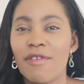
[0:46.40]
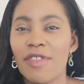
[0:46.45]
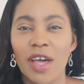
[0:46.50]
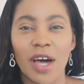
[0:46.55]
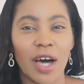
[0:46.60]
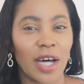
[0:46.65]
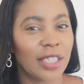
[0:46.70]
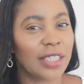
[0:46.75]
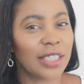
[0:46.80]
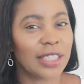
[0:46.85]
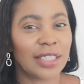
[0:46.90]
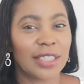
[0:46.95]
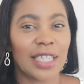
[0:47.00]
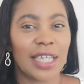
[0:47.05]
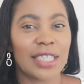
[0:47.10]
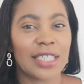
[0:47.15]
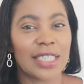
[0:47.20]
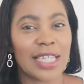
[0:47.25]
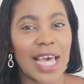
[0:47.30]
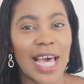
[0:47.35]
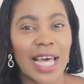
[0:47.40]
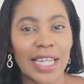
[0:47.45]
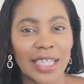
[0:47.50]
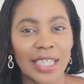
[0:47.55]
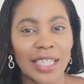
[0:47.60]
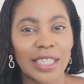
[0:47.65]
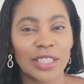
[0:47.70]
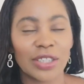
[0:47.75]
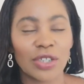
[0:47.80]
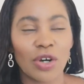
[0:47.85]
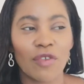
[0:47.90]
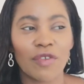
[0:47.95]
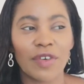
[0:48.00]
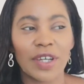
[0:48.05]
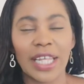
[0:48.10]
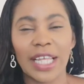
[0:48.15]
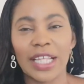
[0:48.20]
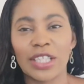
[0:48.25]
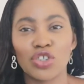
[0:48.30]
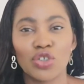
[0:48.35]
the understated elegance of
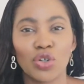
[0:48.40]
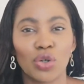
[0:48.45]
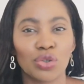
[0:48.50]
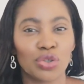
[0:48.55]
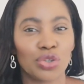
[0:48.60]
it. It's not